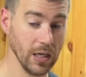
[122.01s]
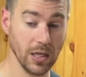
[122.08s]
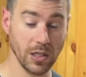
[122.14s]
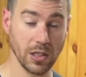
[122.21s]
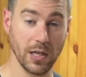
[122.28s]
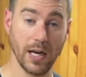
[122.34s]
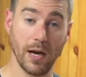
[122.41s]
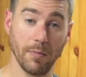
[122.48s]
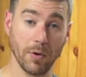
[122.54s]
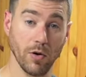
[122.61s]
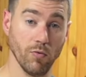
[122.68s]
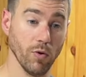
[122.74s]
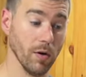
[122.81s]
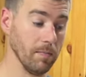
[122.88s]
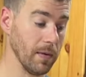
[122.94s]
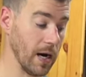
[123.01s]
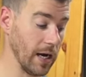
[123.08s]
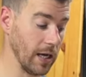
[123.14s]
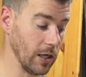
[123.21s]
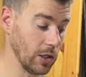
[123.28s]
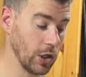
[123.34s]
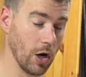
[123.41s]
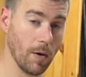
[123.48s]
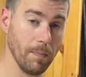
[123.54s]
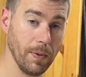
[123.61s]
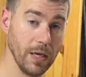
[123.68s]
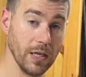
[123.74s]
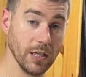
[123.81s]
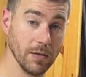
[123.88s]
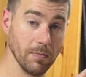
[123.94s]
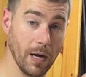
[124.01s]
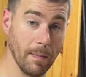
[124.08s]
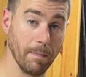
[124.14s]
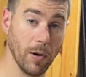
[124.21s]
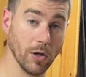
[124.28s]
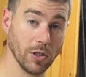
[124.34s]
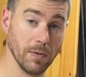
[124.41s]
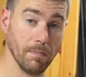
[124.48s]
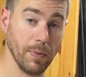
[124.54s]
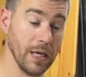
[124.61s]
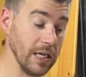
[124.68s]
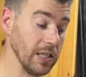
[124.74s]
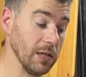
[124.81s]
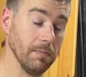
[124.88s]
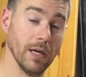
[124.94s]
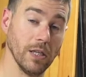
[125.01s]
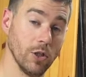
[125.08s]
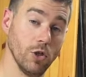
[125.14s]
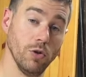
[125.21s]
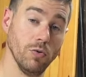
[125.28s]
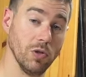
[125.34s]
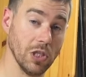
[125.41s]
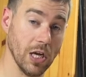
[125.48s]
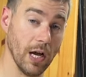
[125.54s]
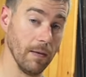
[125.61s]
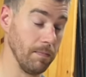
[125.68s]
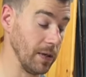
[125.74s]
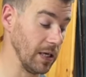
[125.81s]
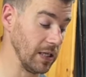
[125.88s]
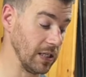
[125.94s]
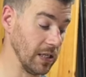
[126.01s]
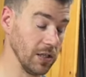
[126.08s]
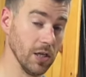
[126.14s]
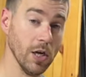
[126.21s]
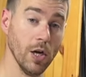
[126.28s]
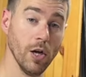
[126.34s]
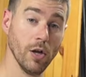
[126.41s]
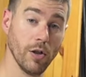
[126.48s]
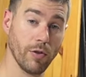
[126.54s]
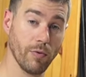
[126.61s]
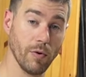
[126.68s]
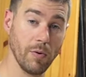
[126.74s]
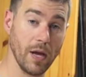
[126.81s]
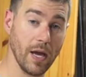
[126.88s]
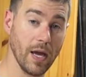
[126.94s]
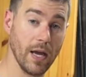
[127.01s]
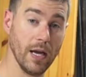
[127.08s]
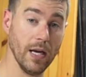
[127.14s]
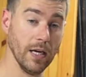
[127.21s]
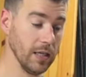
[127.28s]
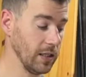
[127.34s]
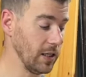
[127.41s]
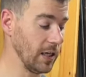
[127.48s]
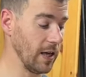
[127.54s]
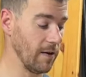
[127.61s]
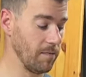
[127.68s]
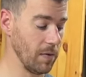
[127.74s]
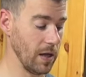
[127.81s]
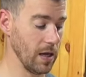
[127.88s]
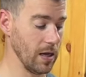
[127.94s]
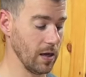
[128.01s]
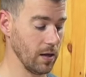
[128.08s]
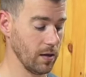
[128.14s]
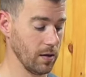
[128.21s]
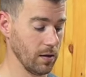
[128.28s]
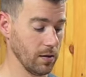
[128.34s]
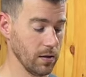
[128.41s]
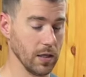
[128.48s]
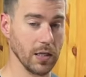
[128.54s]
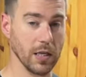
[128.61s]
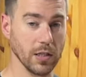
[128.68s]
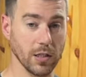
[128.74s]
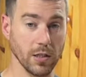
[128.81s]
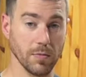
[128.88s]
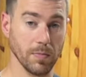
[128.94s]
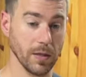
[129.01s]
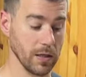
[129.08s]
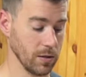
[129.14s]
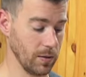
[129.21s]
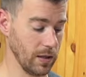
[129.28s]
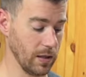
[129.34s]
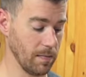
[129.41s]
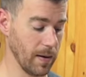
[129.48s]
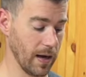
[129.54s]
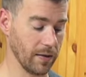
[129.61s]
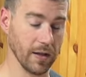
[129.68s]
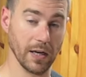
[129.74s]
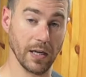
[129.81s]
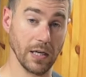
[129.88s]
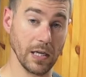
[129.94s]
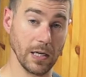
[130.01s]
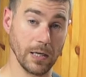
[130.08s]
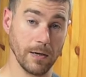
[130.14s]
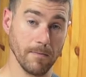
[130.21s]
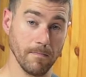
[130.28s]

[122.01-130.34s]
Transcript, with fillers: So now I'm gonna run my top piece, my bottom piece, and my two side pieces through here to give me the distance piece in the back that I need.